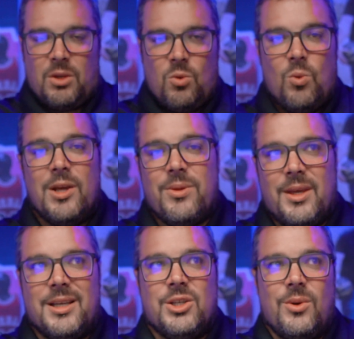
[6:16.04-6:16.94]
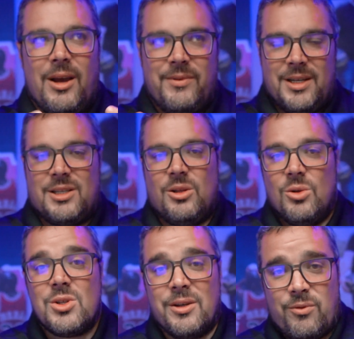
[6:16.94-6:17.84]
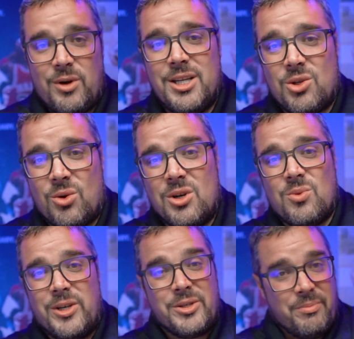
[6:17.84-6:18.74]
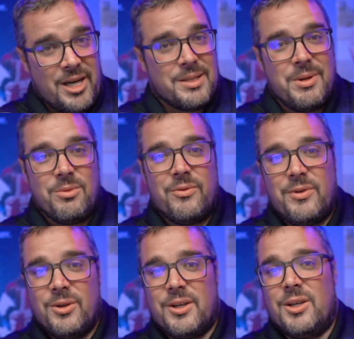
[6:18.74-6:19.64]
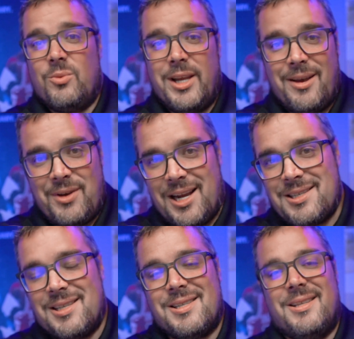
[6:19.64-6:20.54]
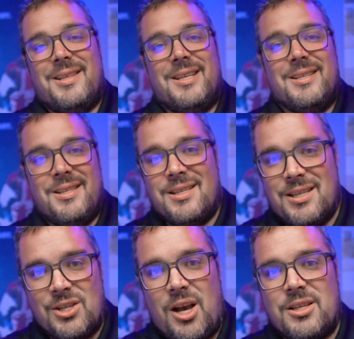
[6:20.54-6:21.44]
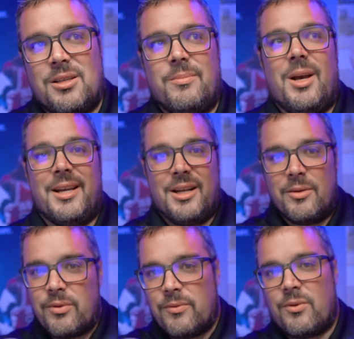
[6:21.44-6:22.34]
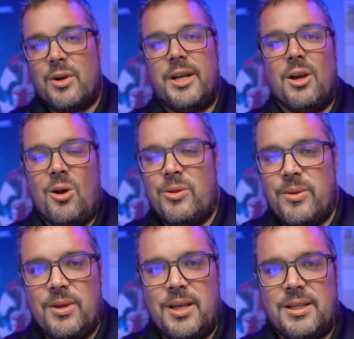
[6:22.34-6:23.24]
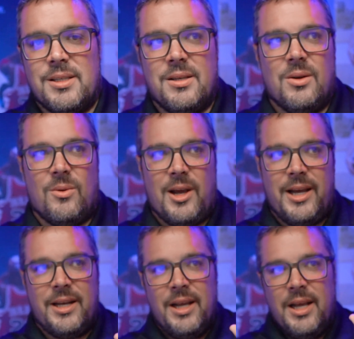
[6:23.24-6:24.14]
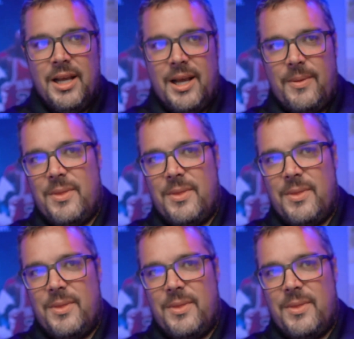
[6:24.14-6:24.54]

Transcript: with this, you have the exclusive resource, which makes people feel good. We have access to this. This is awesome. I get it for free, all the things, right? And